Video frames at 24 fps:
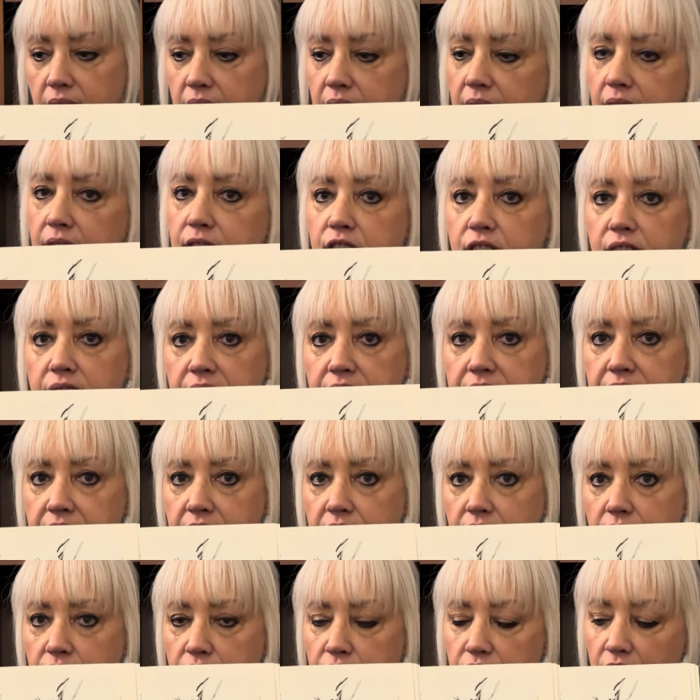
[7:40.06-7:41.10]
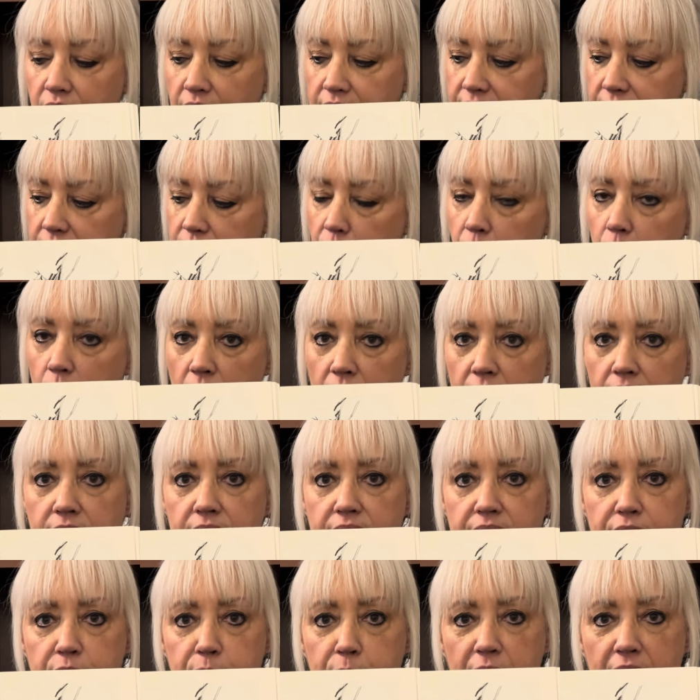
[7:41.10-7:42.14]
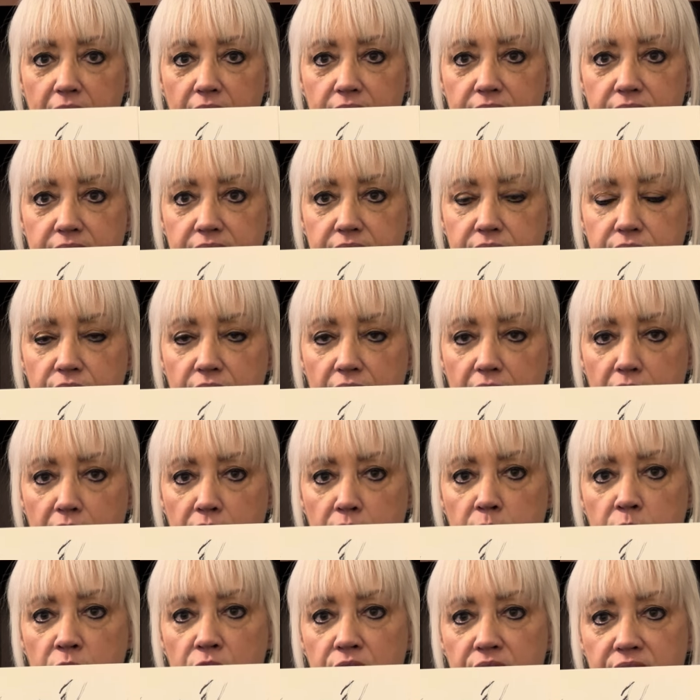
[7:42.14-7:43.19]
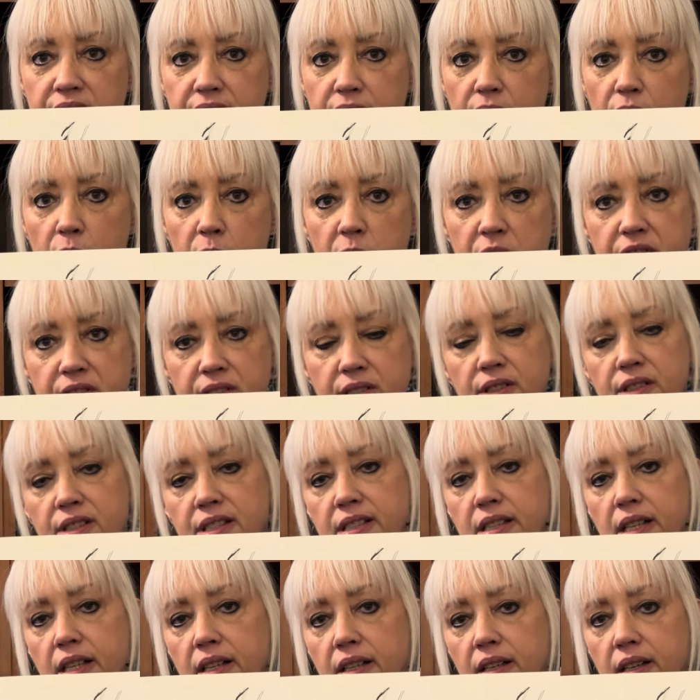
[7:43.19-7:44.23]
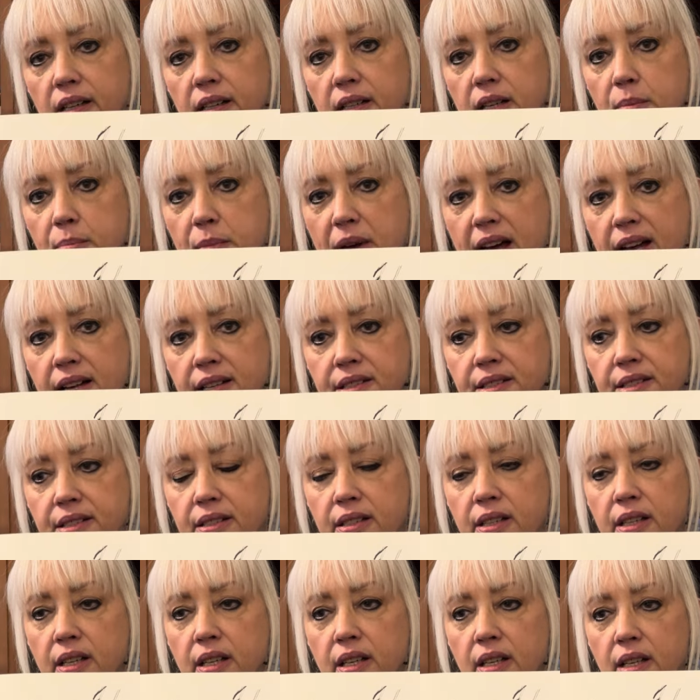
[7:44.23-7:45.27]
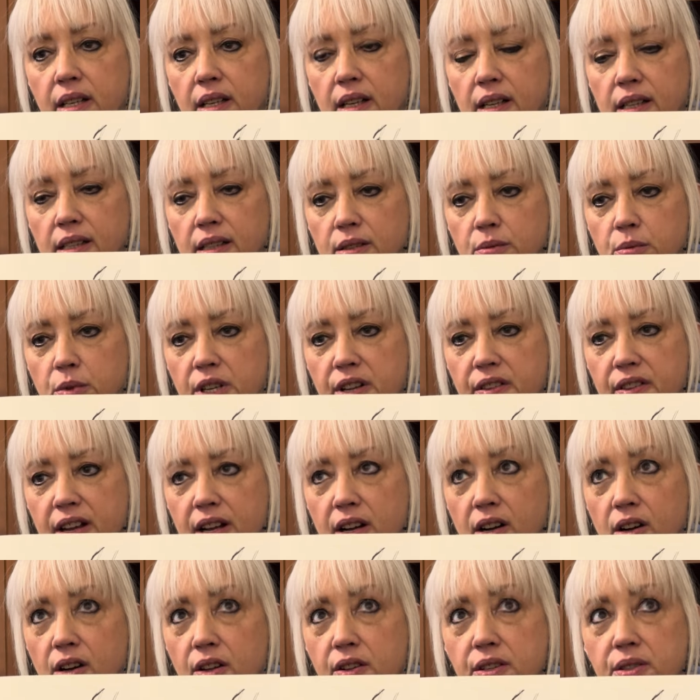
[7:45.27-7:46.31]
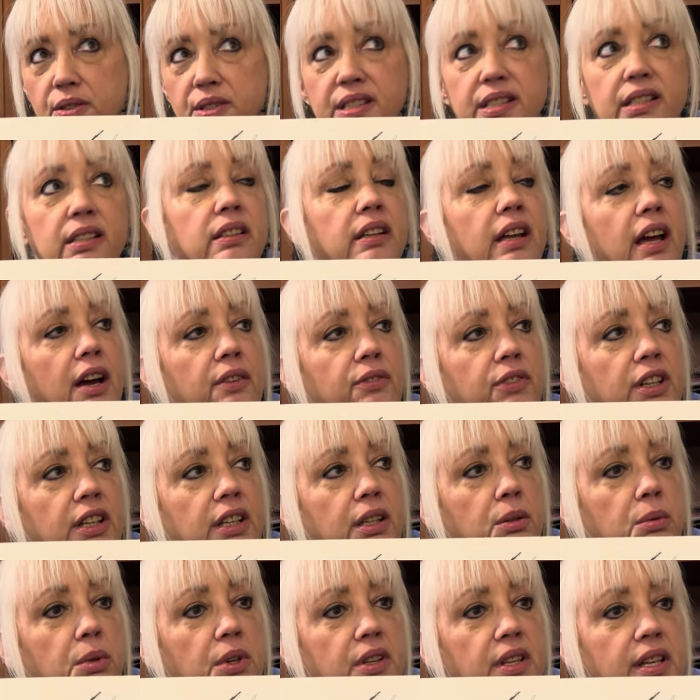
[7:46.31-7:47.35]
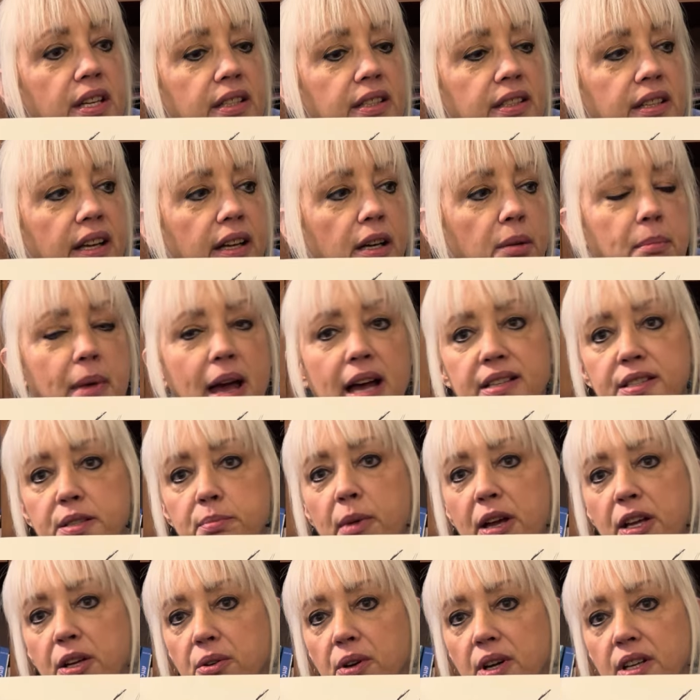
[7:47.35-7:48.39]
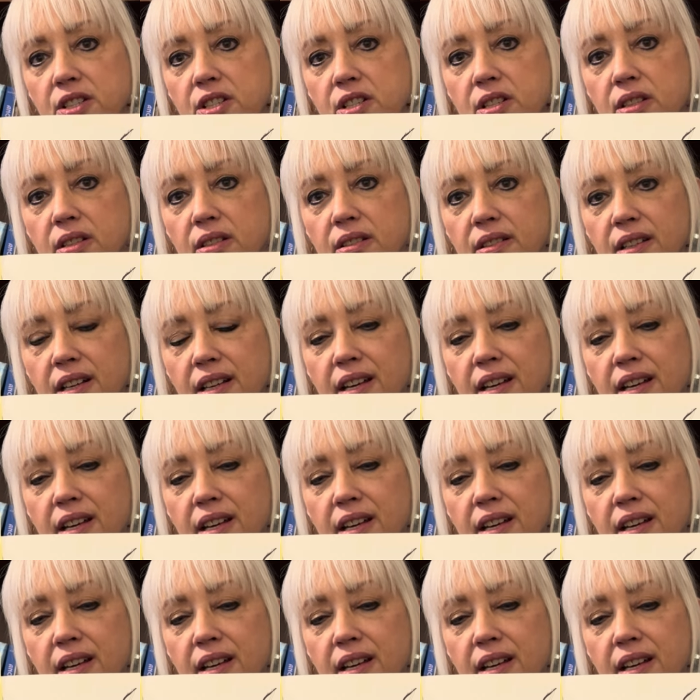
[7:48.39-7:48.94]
And you can see just the wide expanse of animals. It almost looks like a mass, what do they call those in Africa, where they take a mass migration